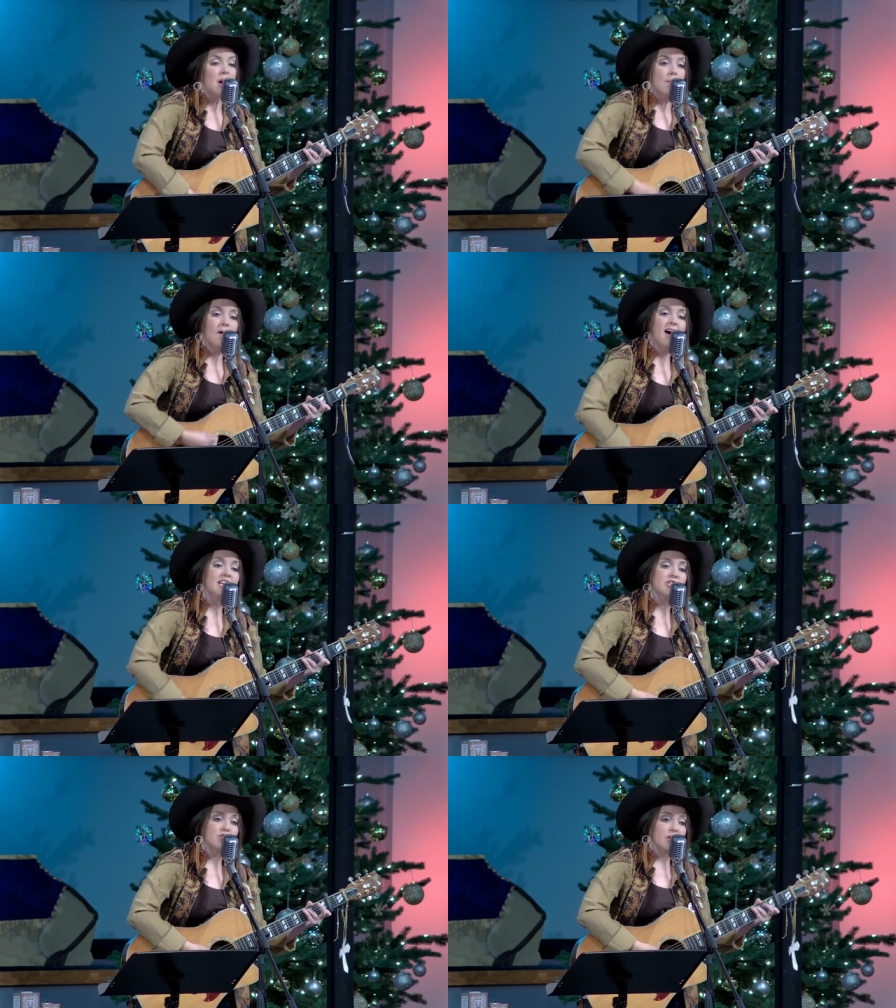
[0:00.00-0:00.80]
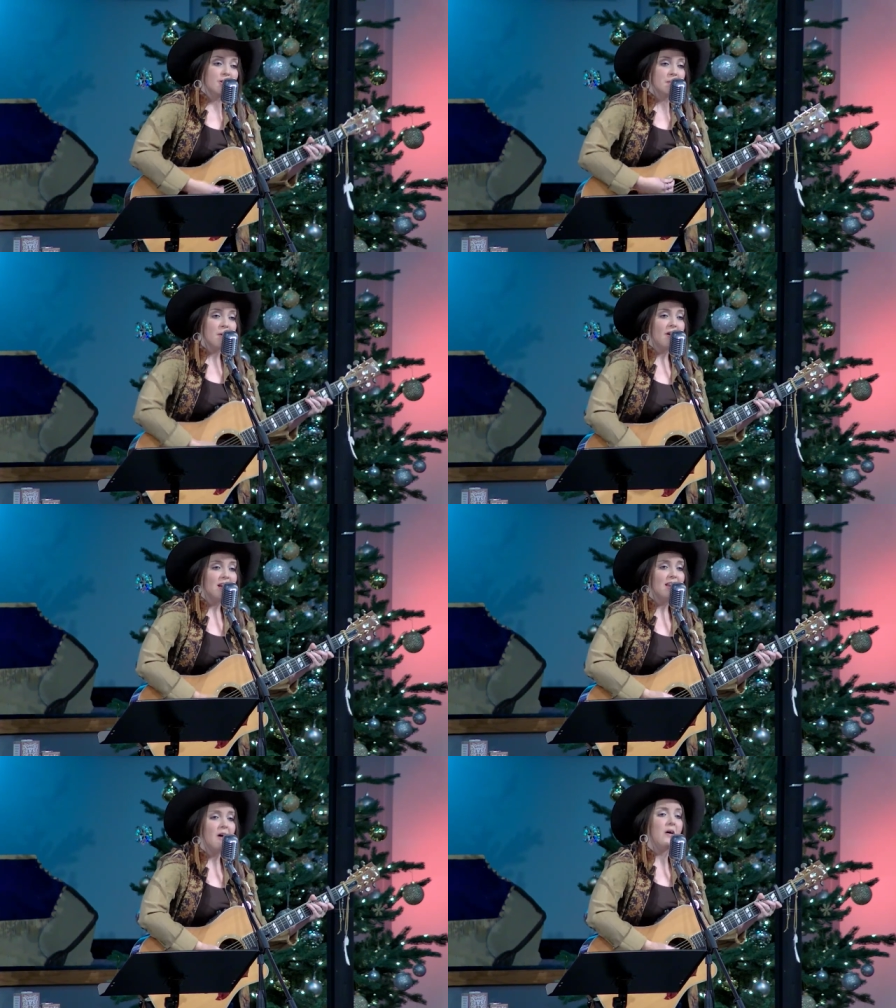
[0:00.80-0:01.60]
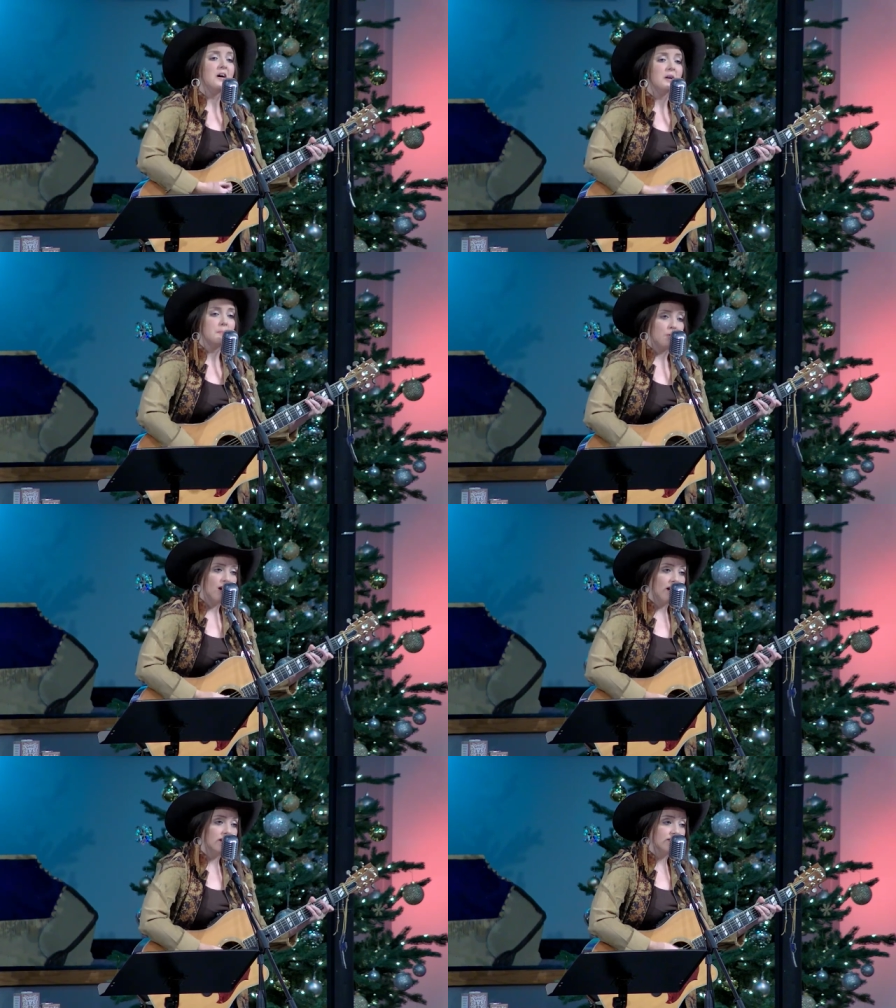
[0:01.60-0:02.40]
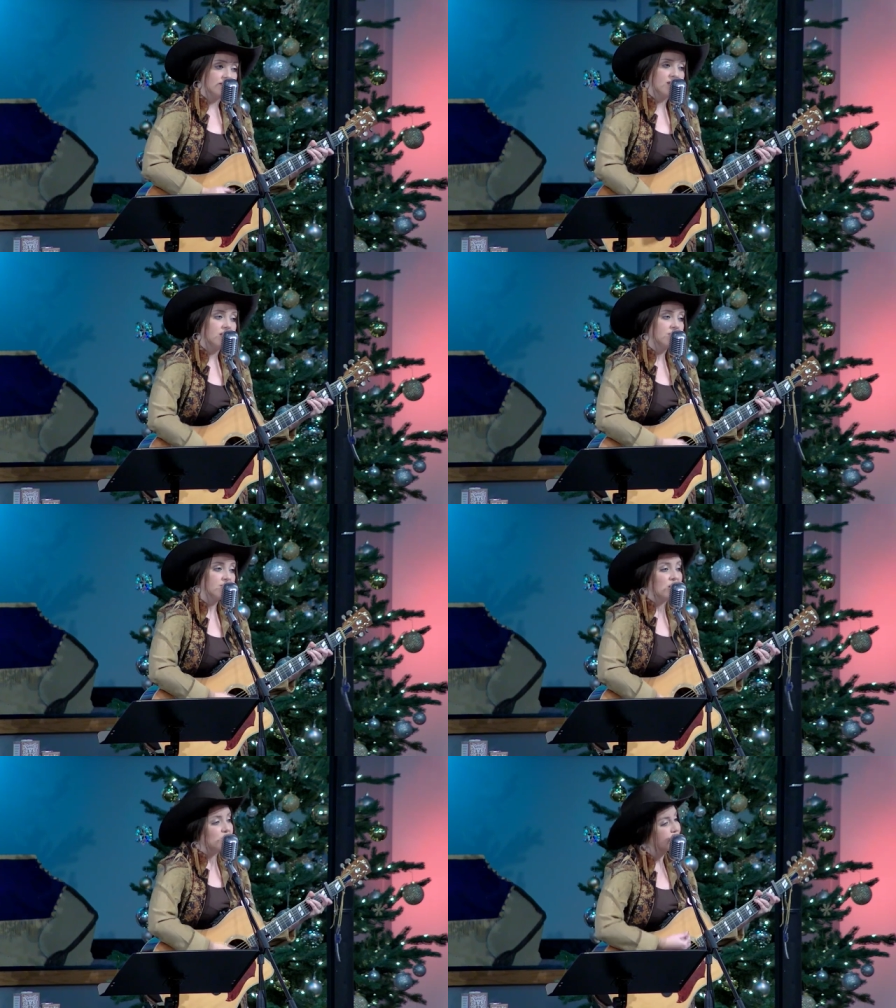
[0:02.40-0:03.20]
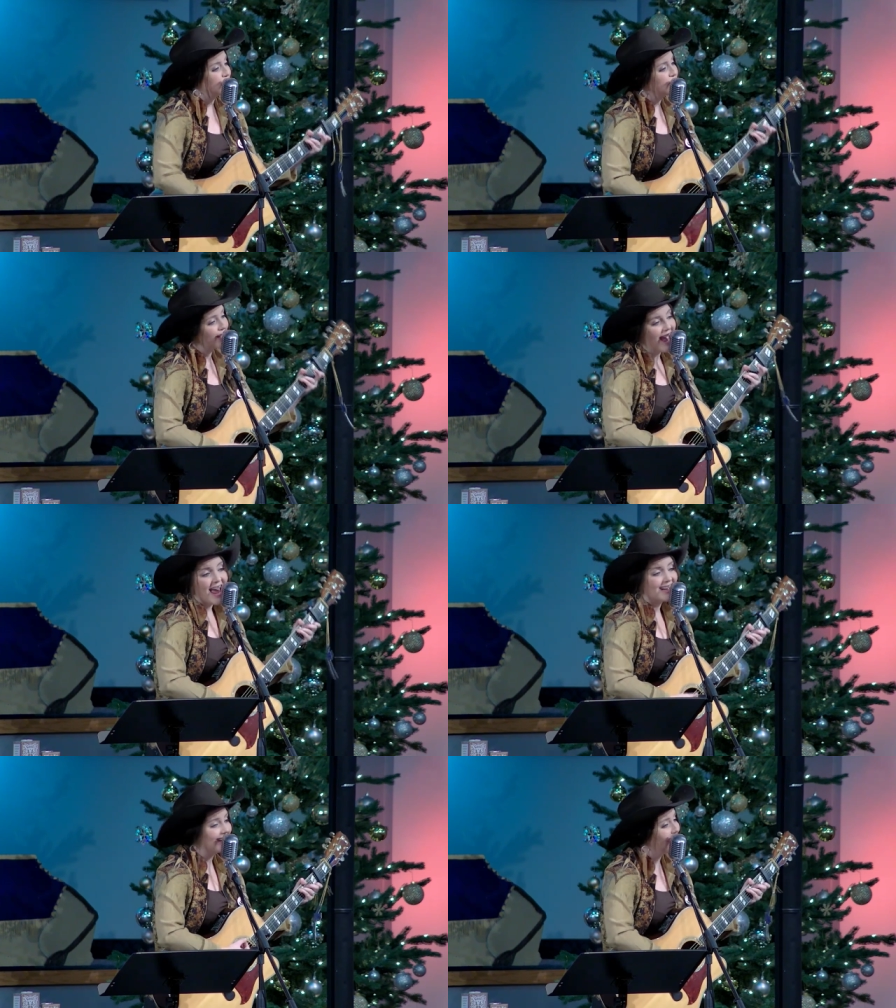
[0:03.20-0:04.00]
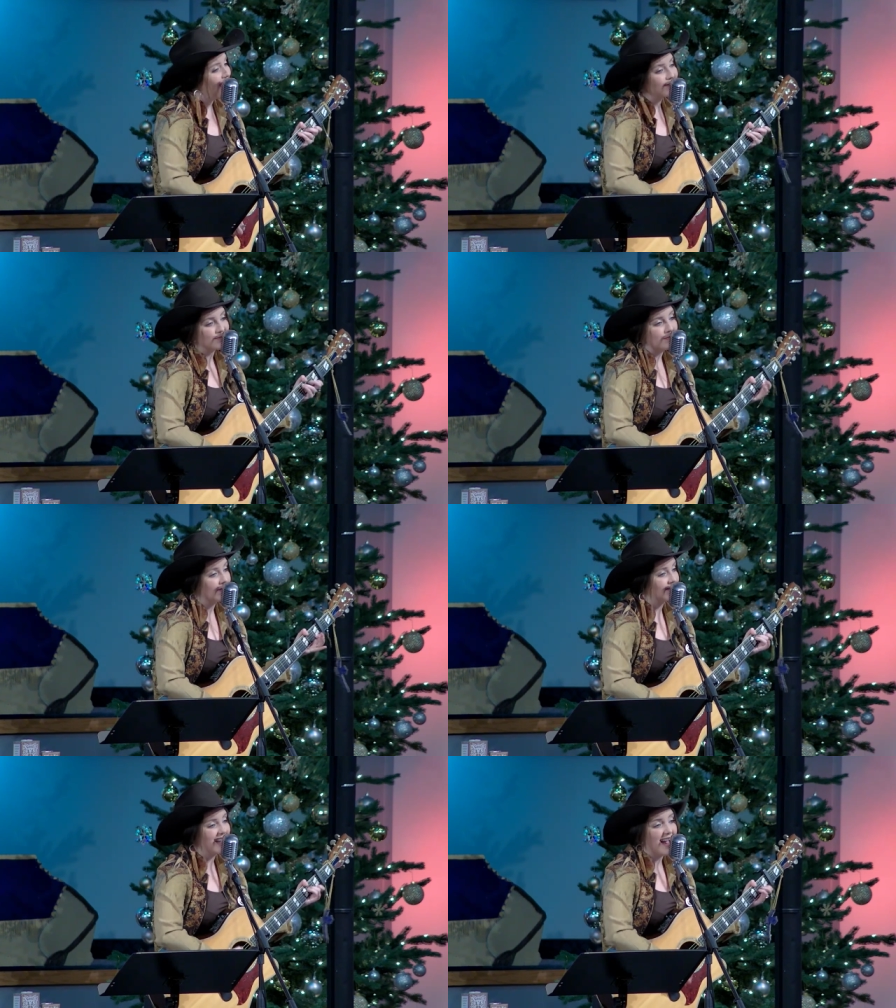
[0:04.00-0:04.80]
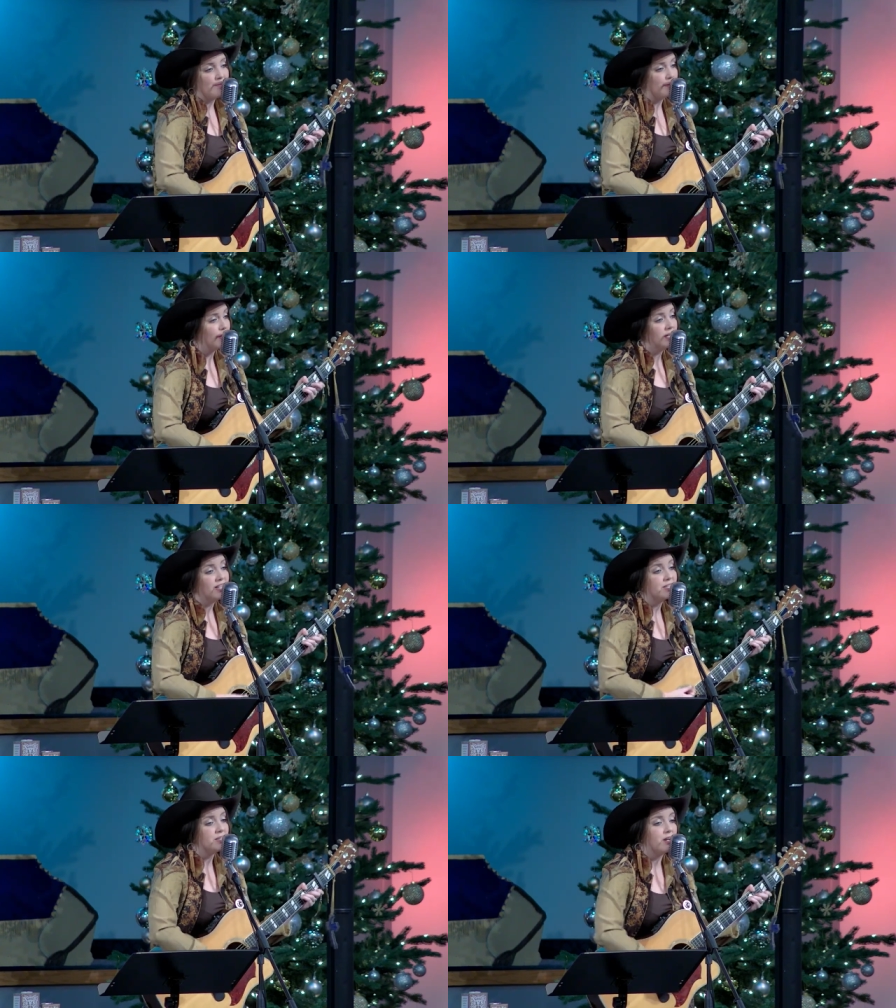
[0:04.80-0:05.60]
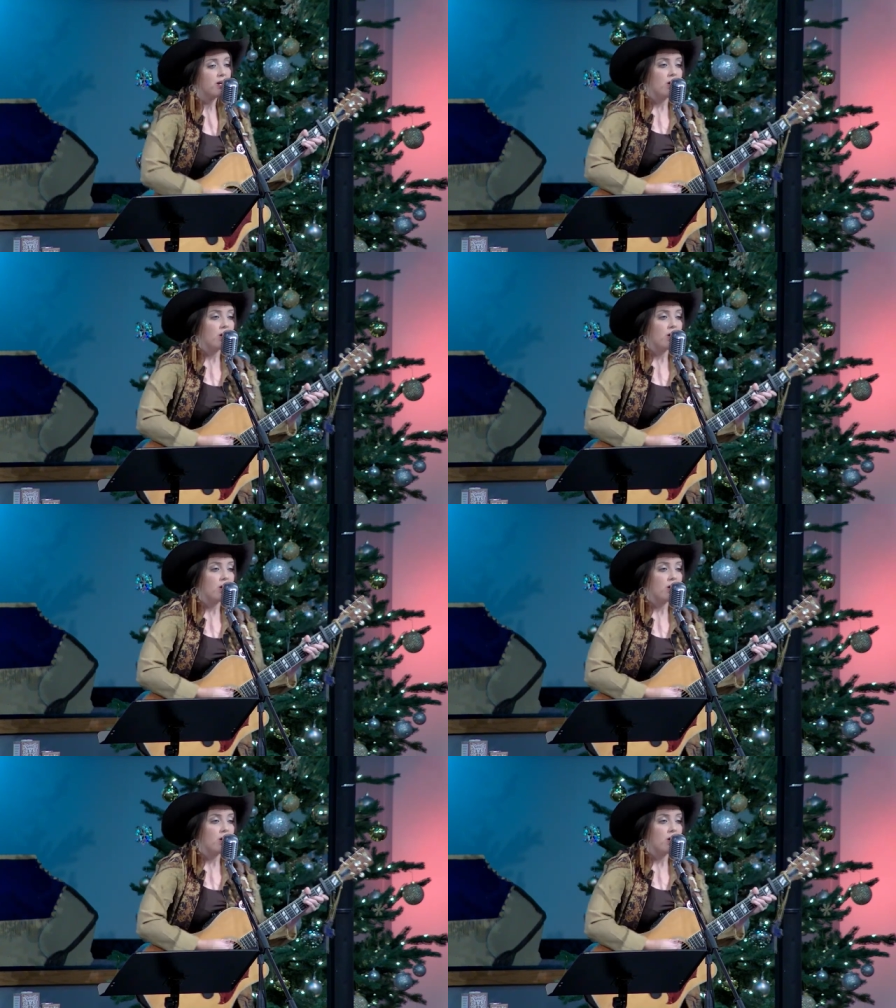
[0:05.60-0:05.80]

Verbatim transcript: But he sure brought a lot of presents, so Santa Claus must have been.